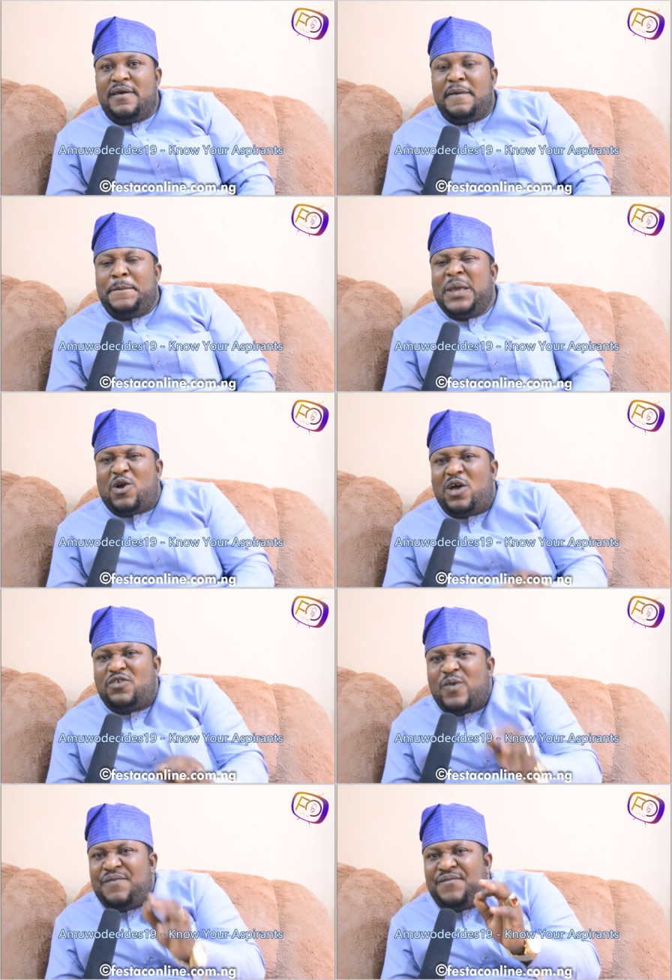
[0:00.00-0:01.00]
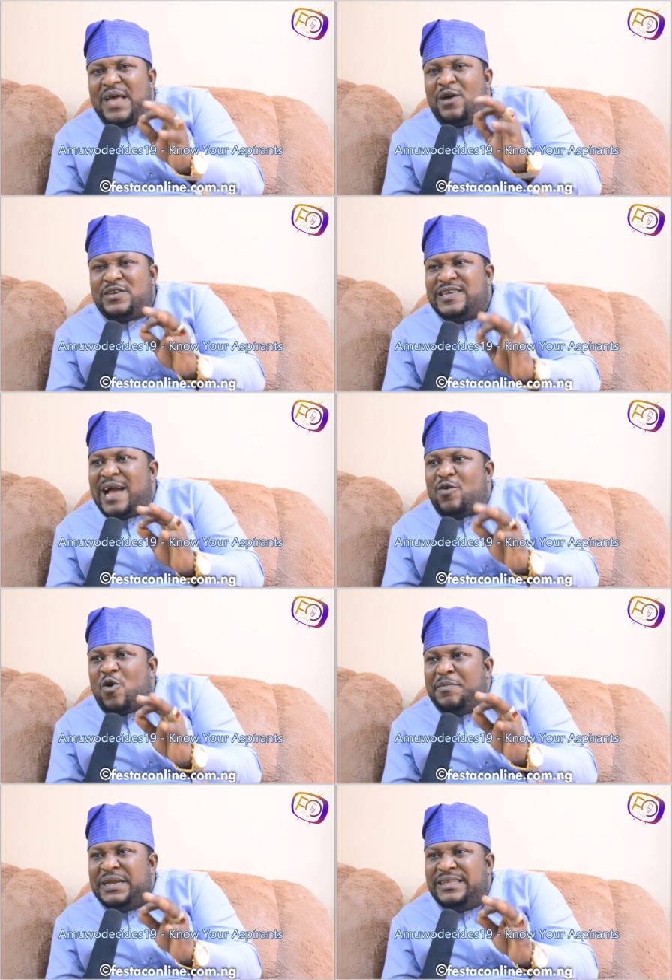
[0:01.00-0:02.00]
Because we felt that
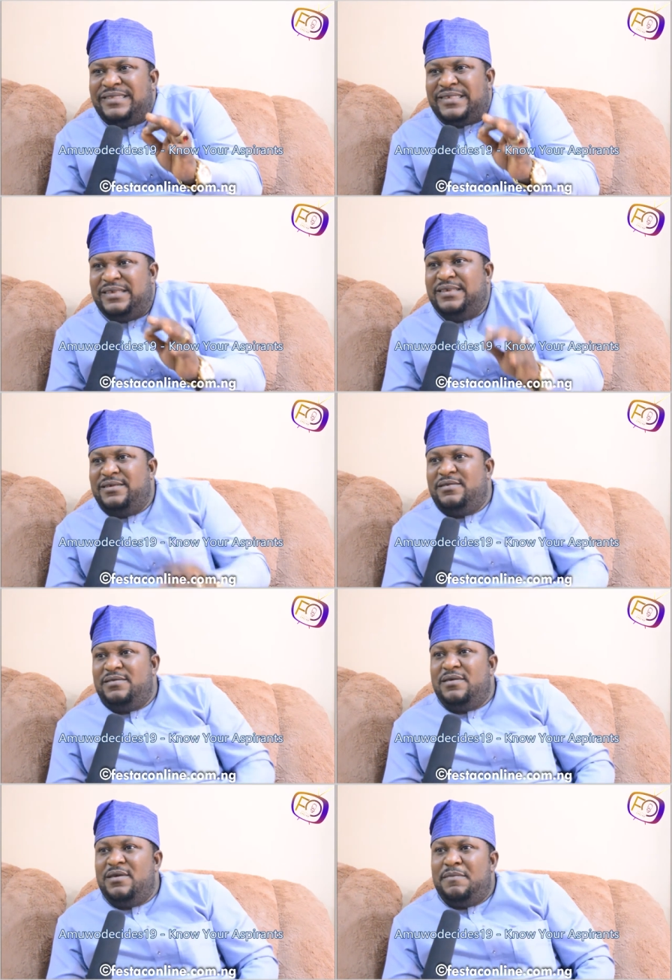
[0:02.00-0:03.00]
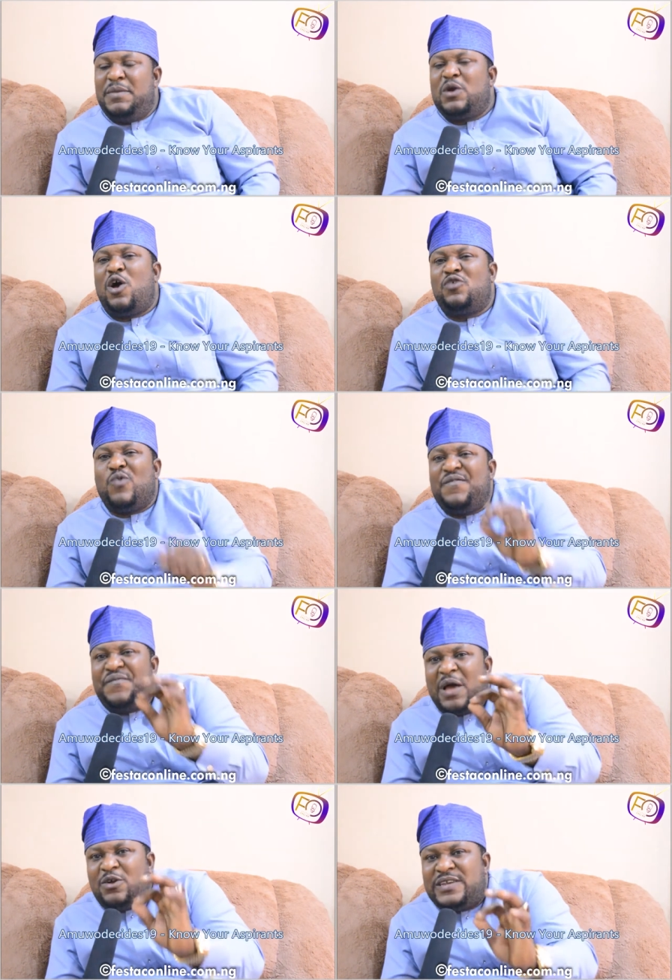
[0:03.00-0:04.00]
community, because we
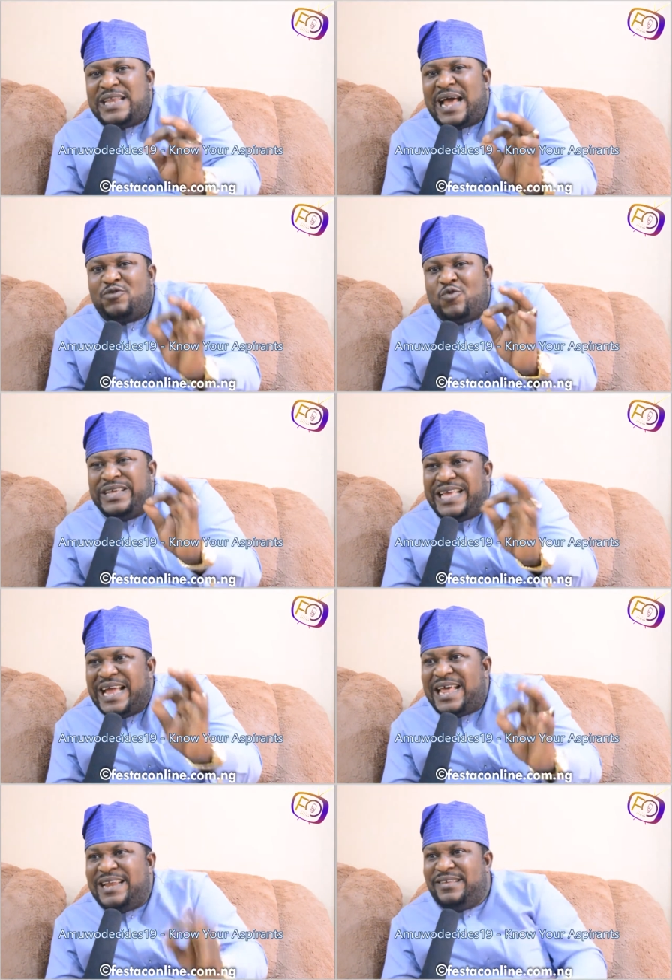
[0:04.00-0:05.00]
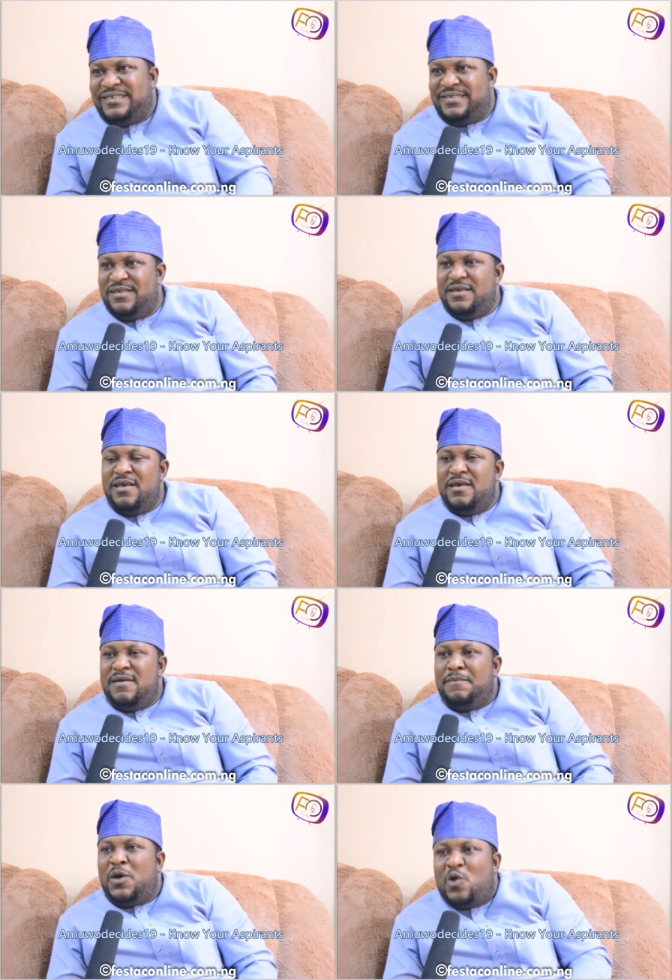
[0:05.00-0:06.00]
felt that togetherness,
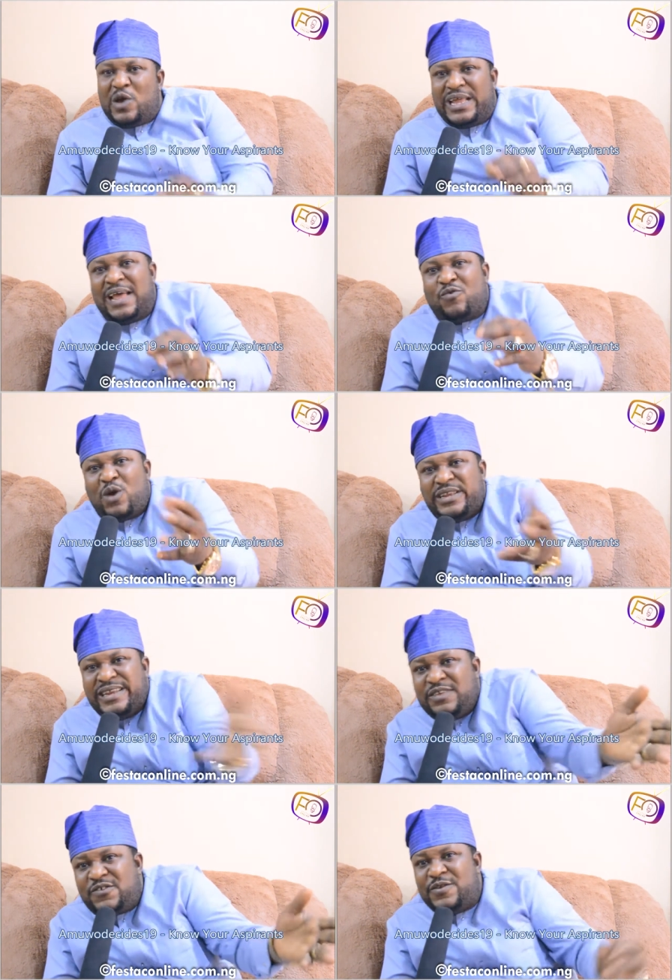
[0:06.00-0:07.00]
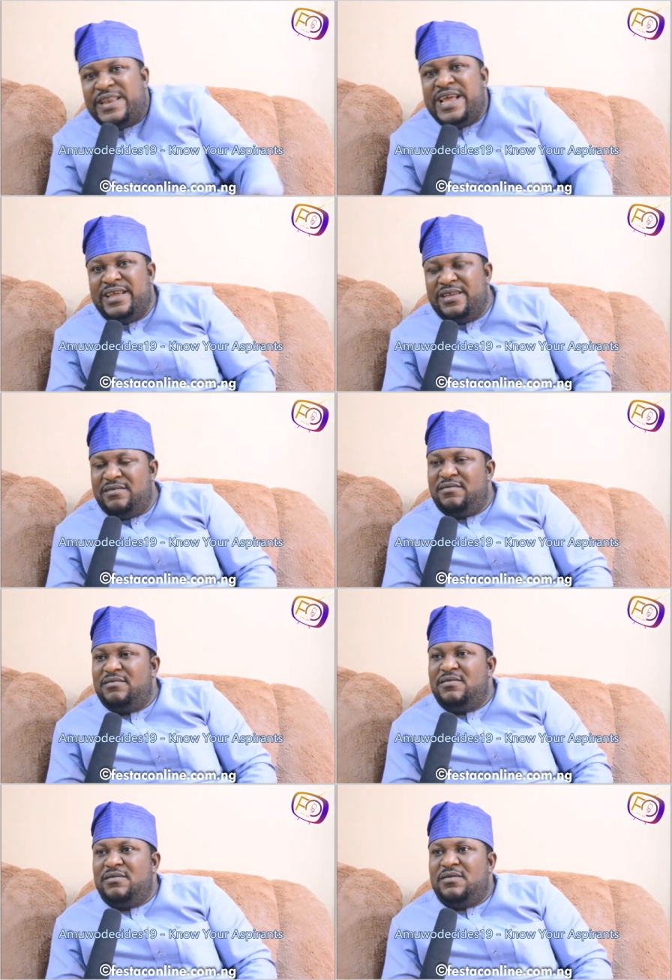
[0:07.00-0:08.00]
but looking at what it is today,
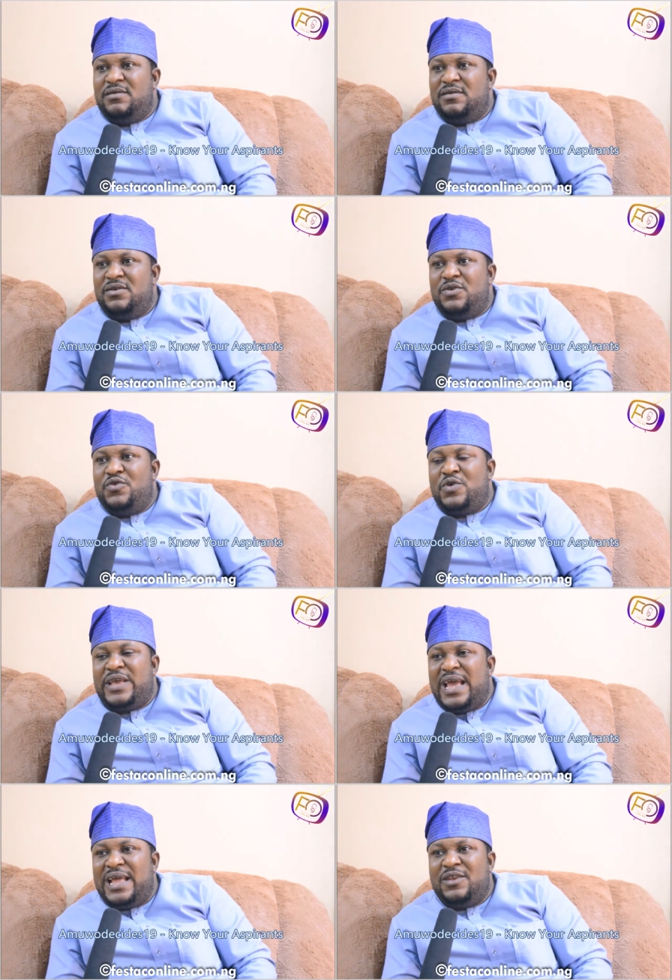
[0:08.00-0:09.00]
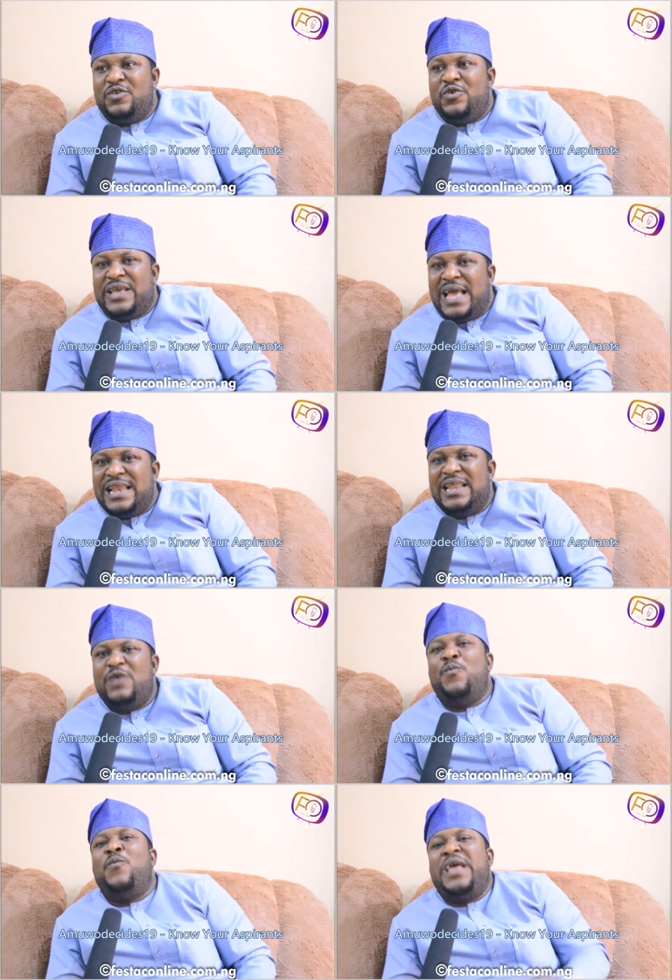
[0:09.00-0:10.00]
you can you can
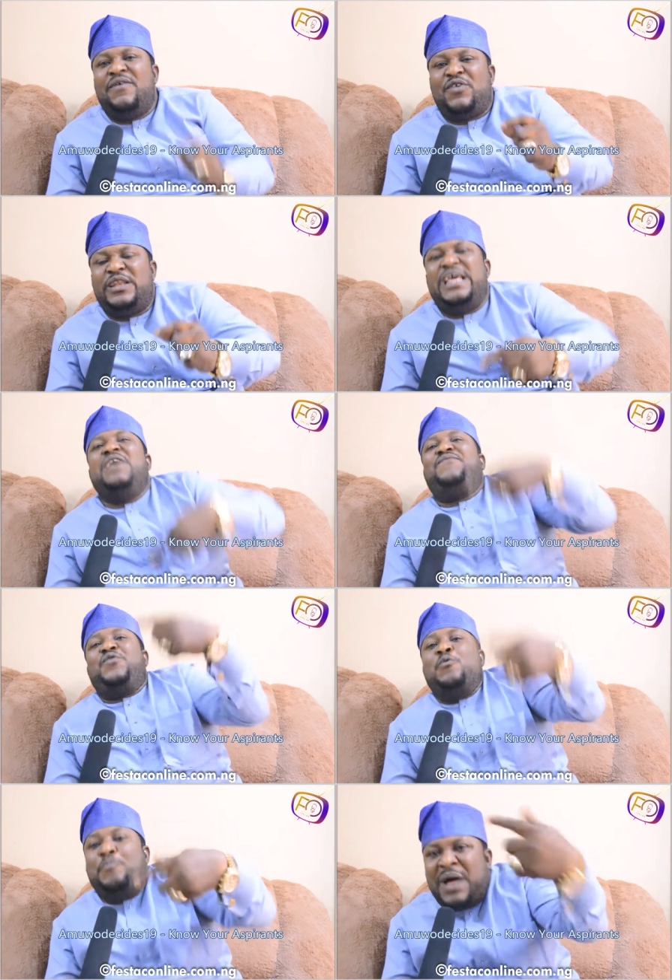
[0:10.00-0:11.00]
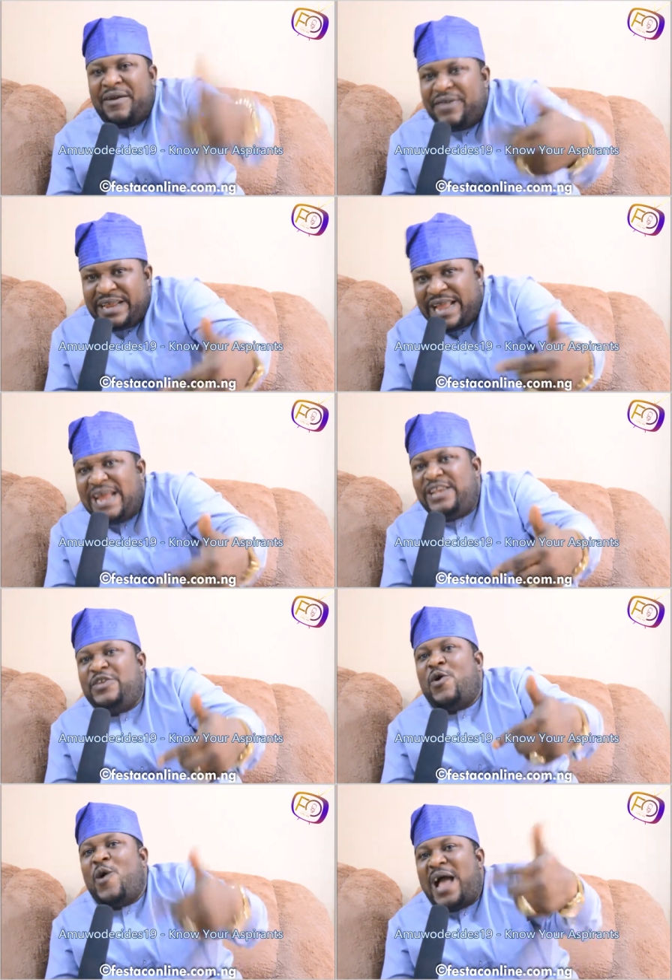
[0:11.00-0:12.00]
even if you barricade
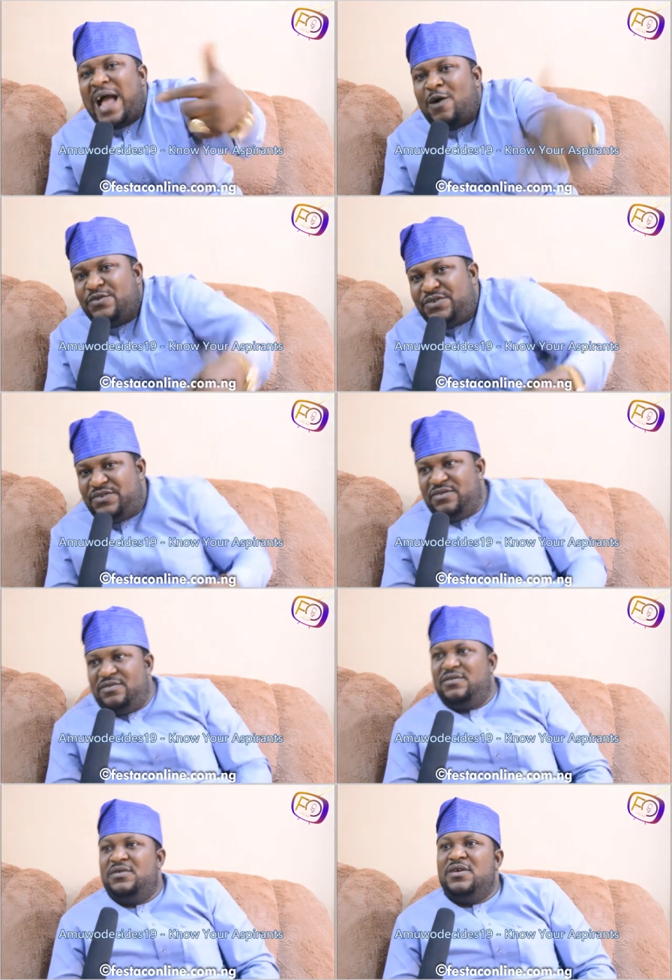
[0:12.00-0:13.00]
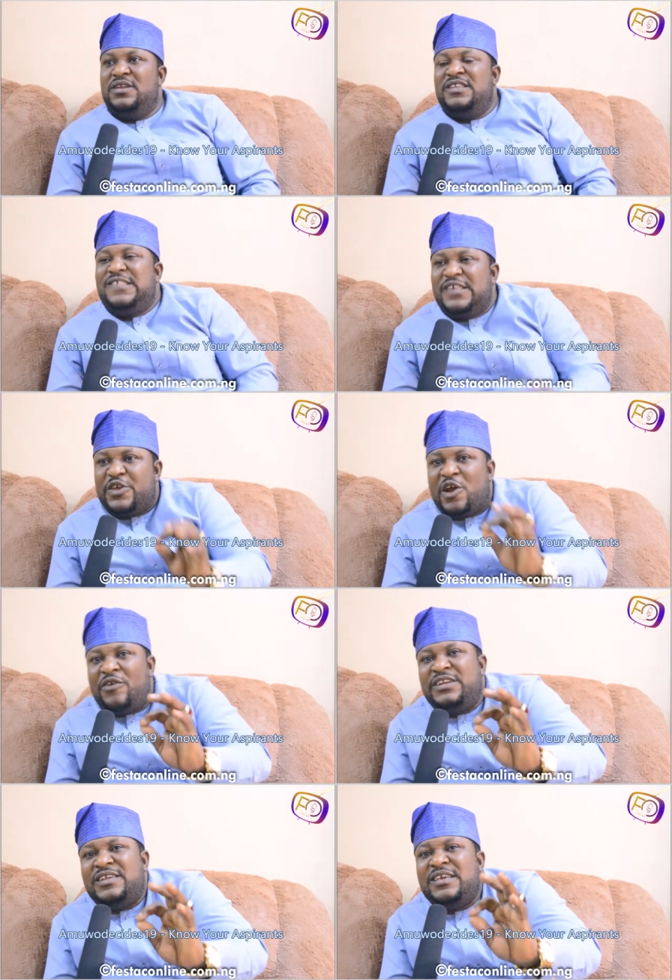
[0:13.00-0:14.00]
your house, the
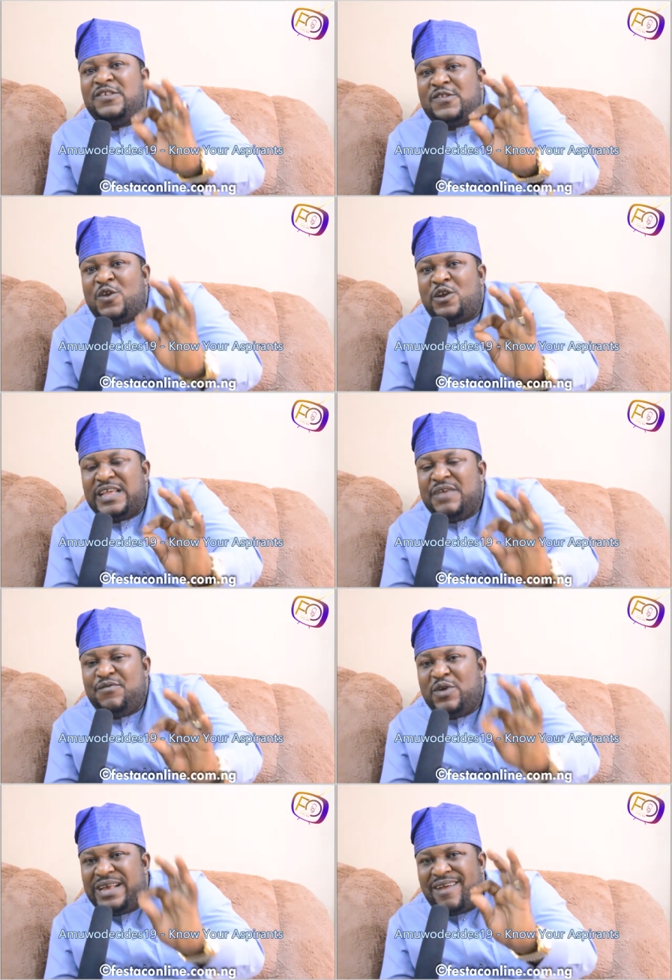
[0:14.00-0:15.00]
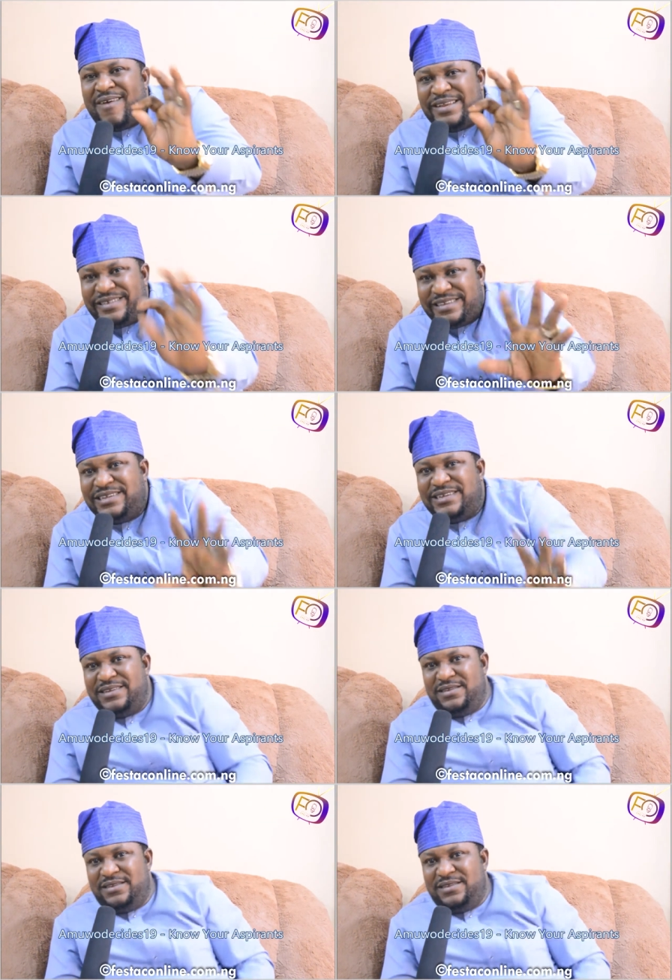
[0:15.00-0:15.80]
security is not even guaranteed.